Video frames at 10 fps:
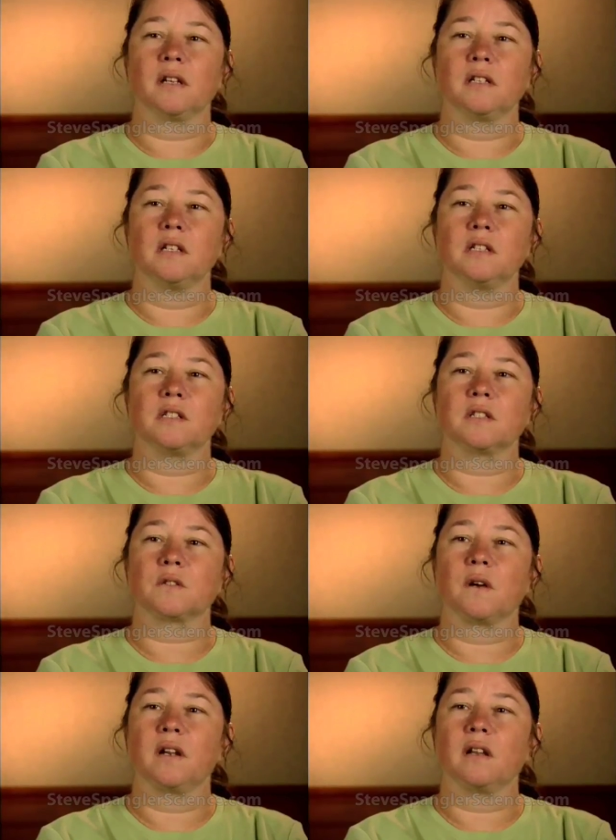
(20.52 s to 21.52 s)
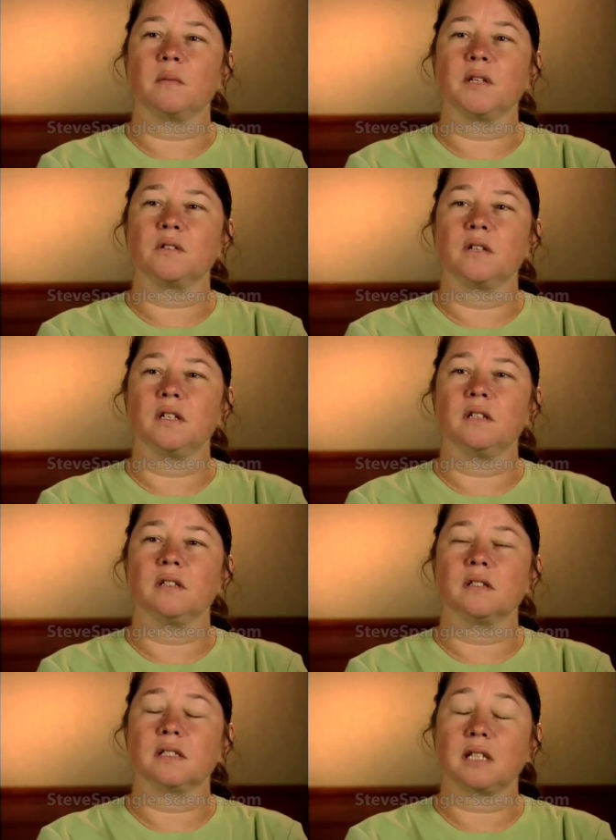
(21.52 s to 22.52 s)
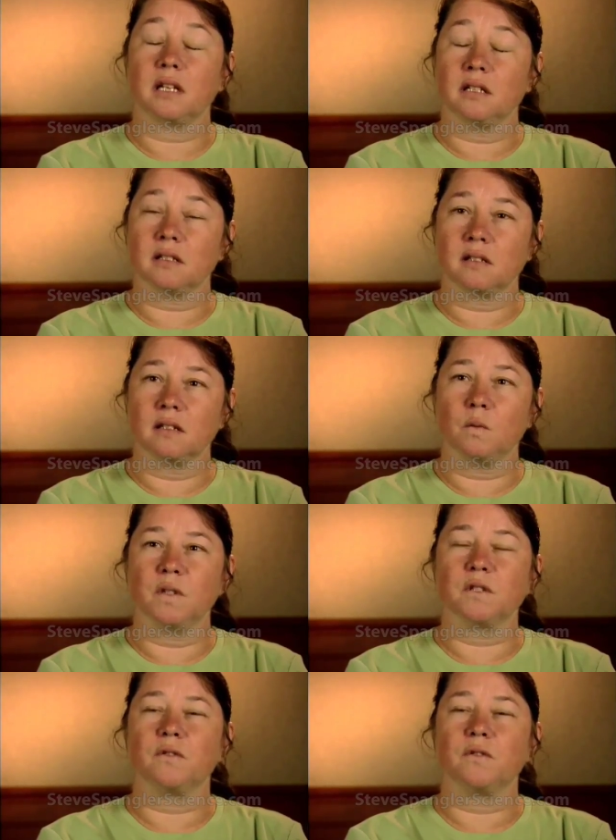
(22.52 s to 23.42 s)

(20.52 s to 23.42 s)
I teach sixth grade elementary science in Windsor,